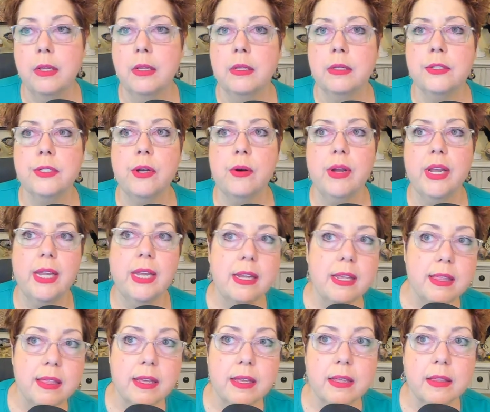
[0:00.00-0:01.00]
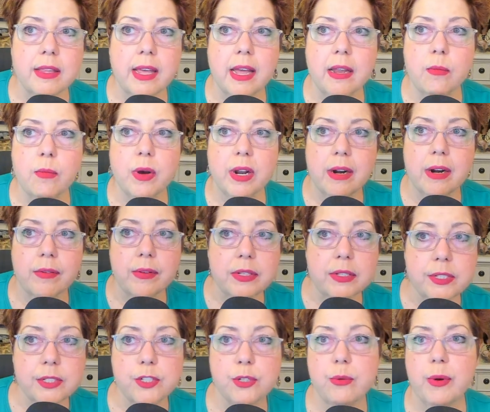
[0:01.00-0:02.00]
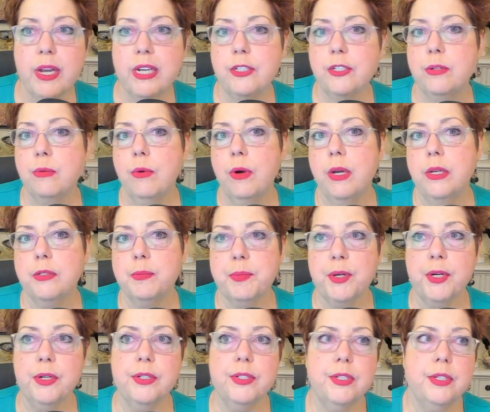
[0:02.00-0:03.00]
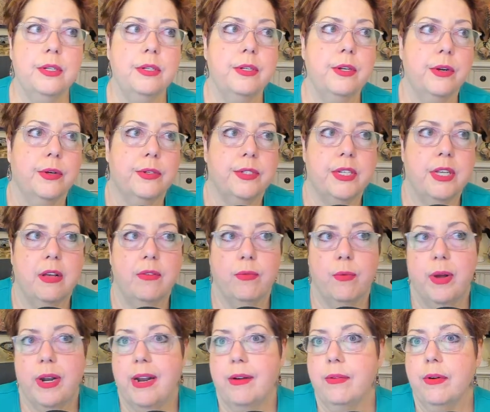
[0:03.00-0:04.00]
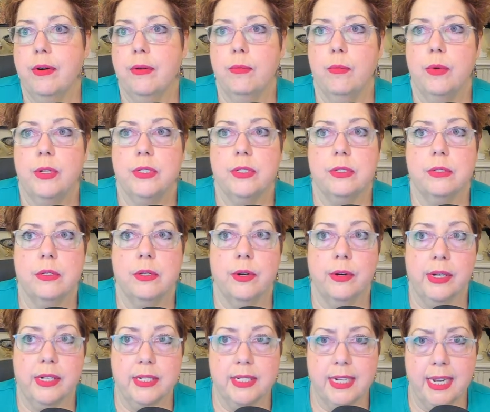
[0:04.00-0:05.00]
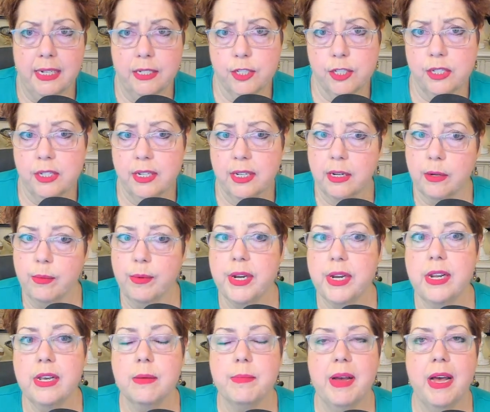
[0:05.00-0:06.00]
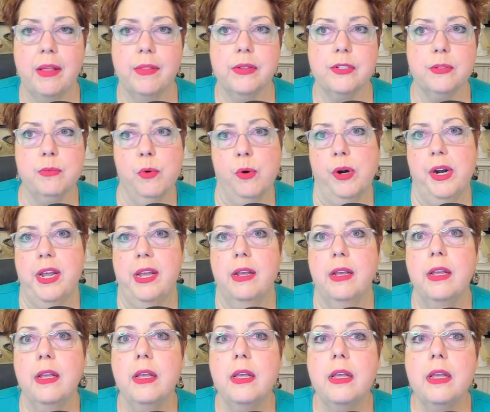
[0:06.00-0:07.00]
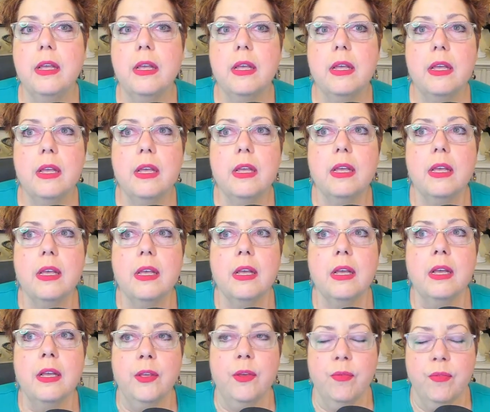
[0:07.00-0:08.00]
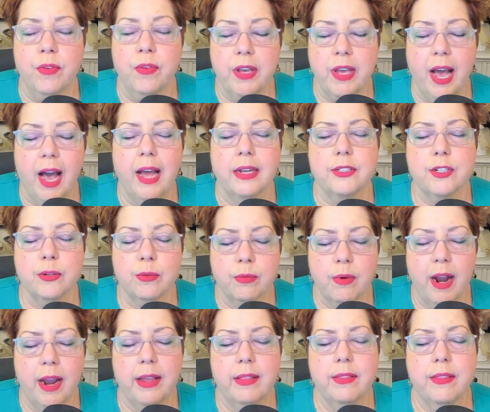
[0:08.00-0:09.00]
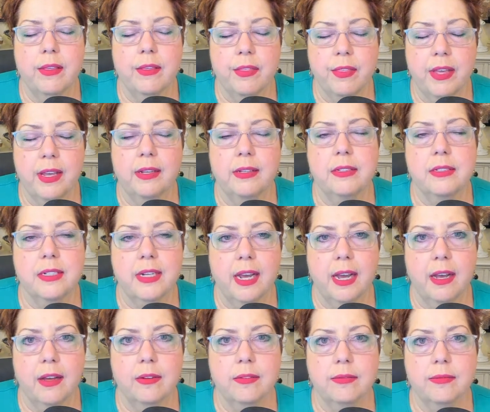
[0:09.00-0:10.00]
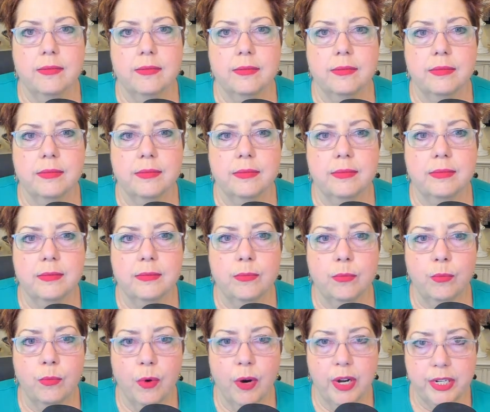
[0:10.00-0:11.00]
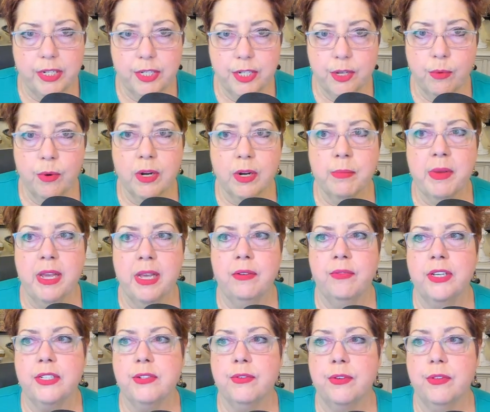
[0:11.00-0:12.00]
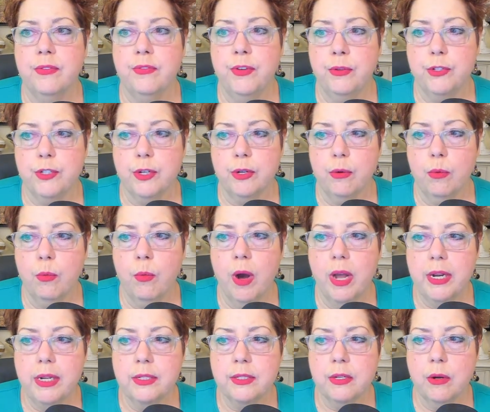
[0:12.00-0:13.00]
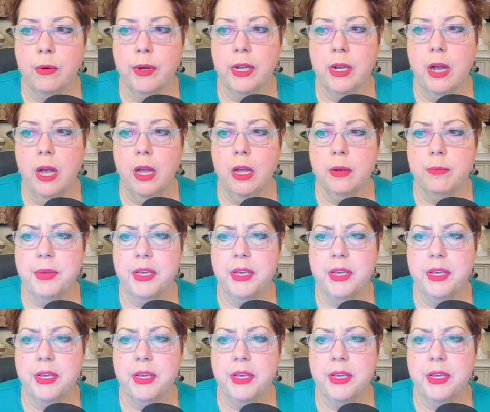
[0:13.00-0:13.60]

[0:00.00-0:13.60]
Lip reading: So anything that, whatever the situation was, person, yourself, whatever was your intention to get a reading about this morning, you've got to write the things down. What do you want to manifest for the future? What is going on?